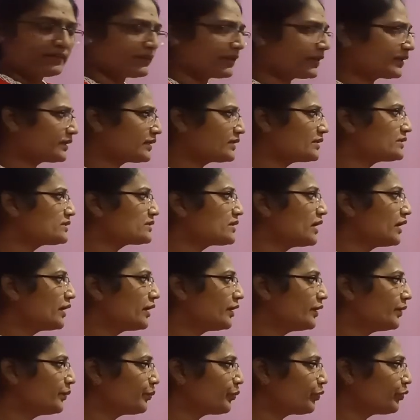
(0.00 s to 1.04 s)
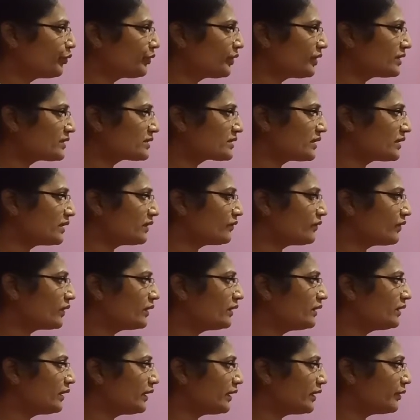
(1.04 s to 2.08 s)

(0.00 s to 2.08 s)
That is, input is given